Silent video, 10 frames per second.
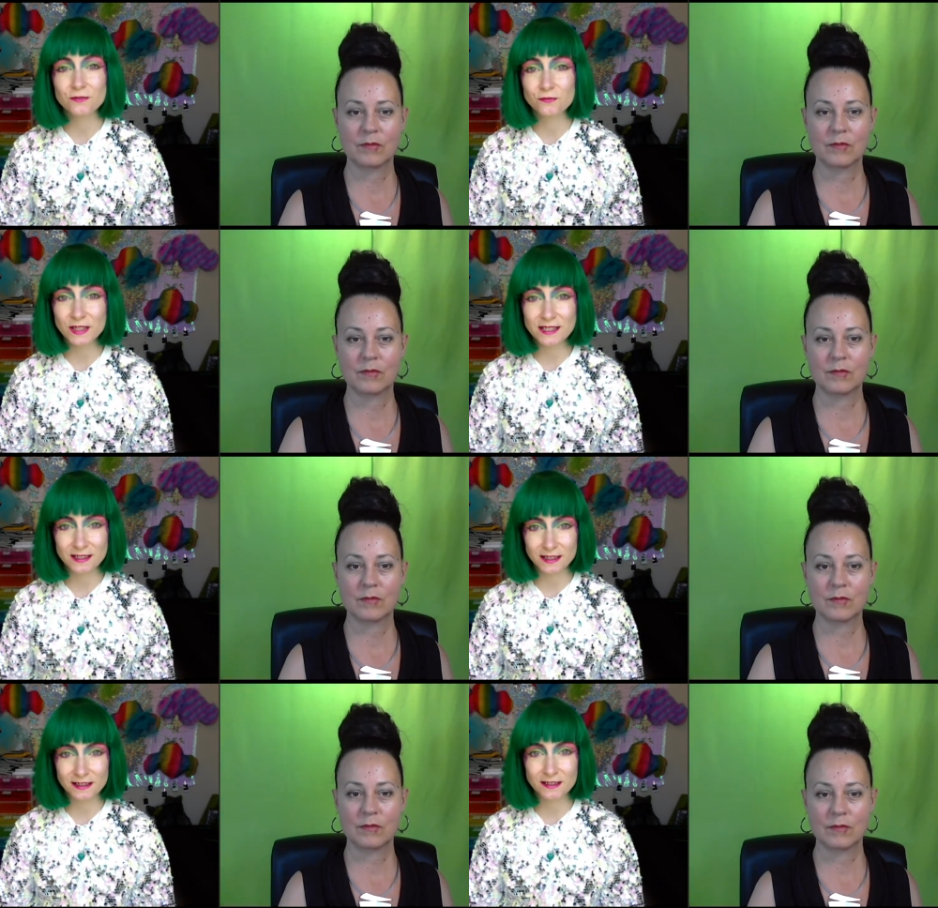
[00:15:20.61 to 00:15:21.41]
Speaker 1: to
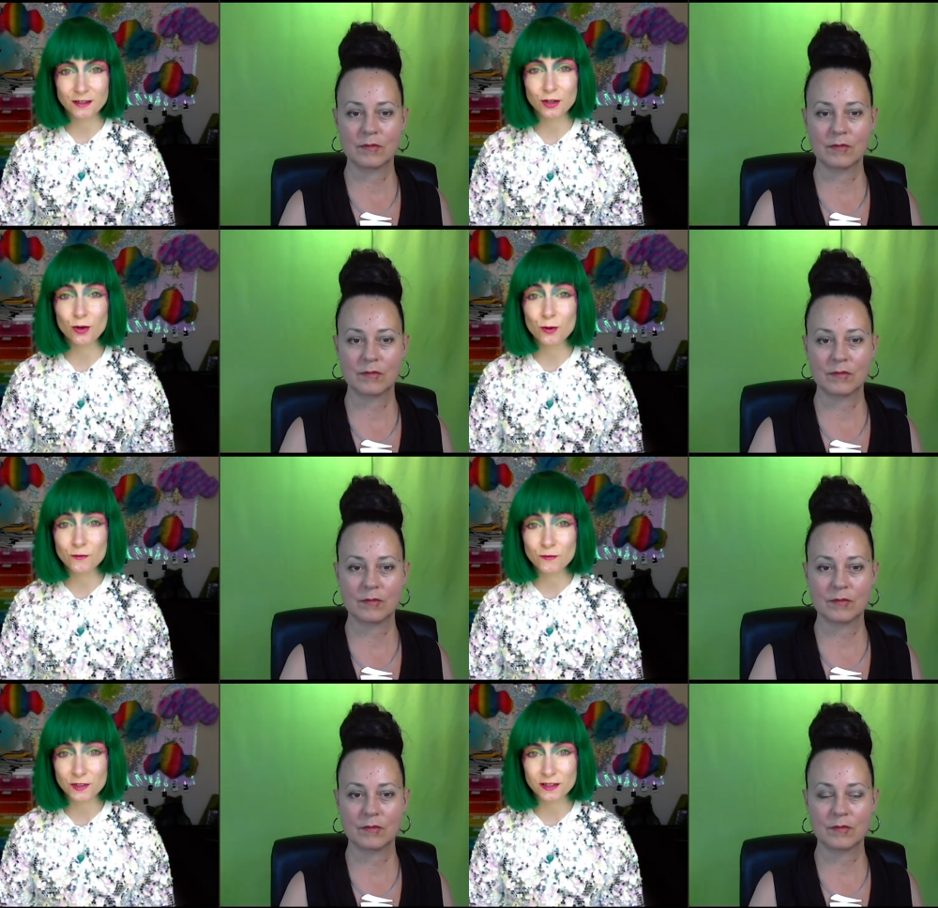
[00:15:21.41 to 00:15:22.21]
fit in
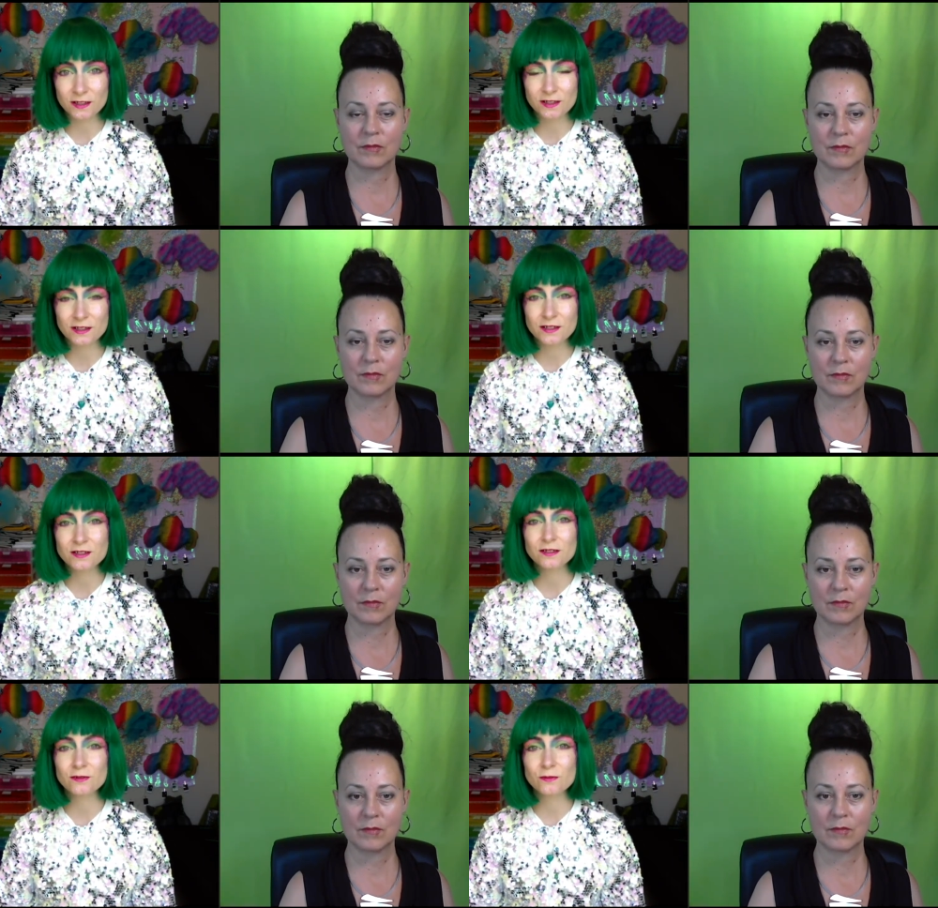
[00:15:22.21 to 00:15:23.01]
over
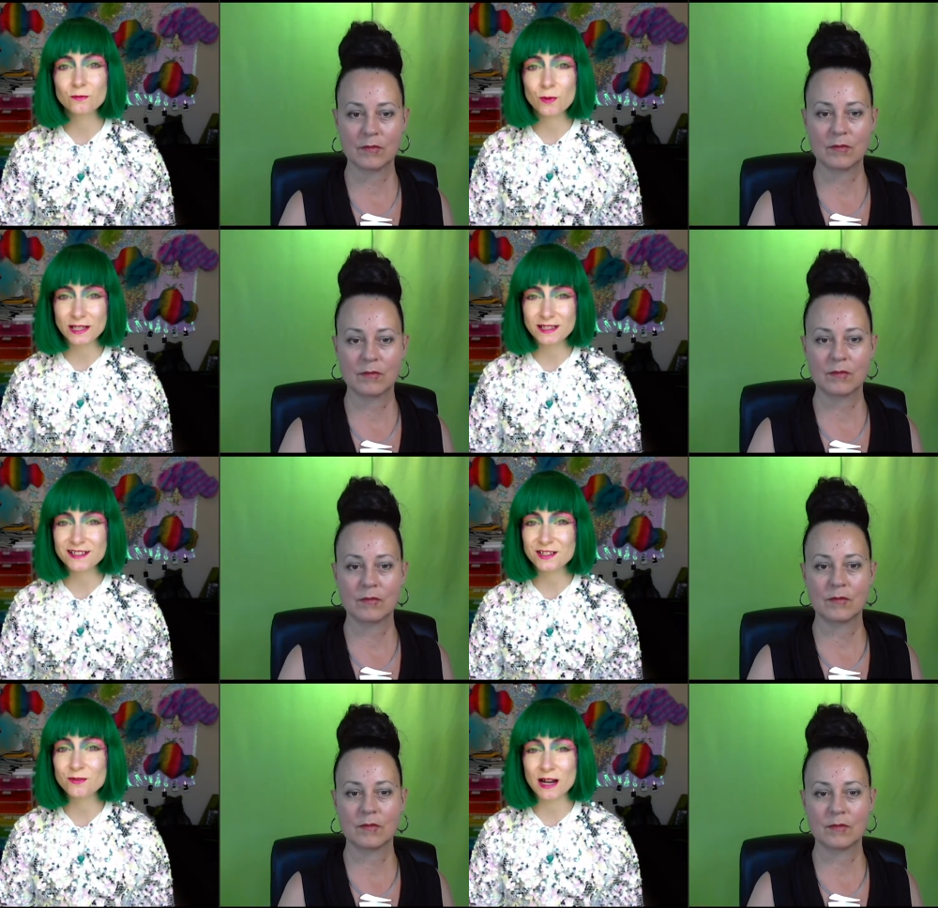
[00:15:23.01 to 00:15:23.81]
what
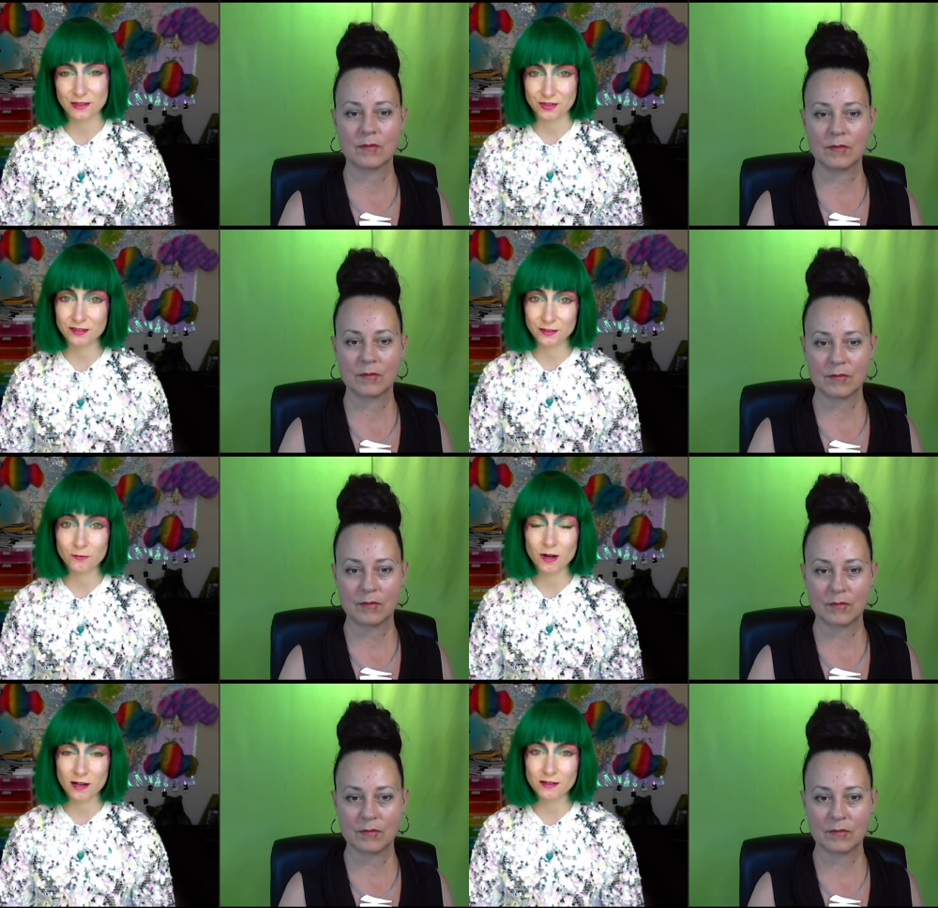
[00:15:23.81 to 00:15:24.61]
it is you
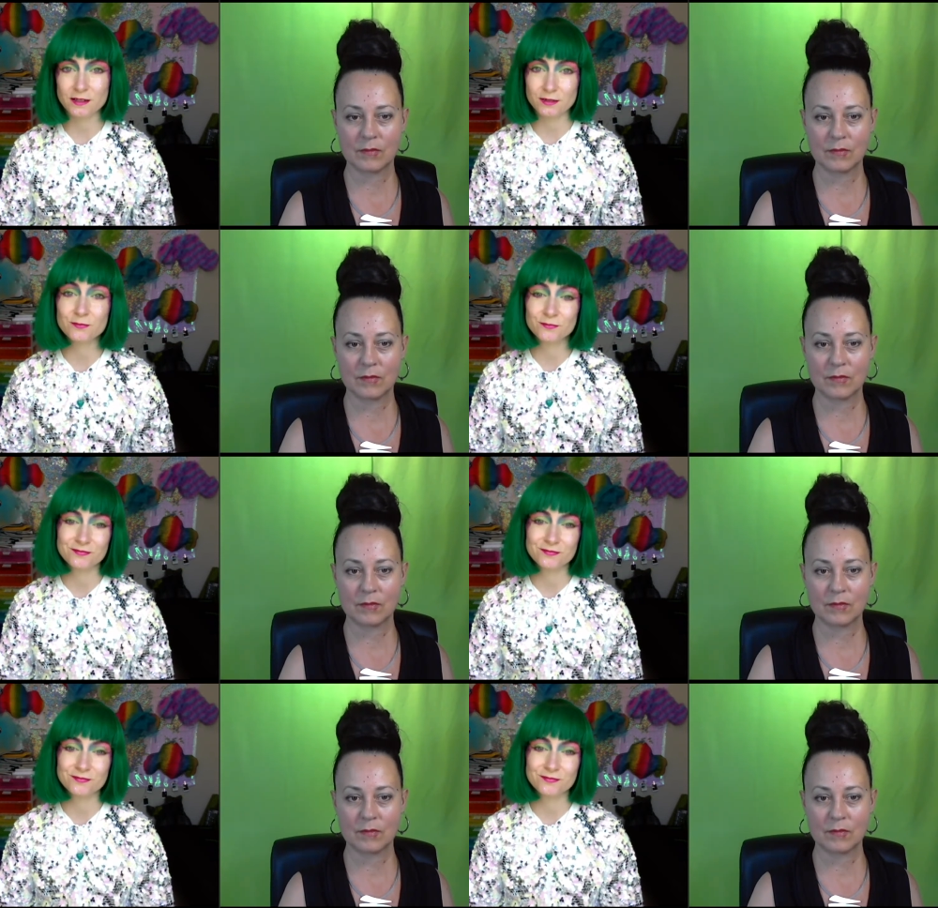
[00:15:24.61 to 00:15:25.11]
actually want.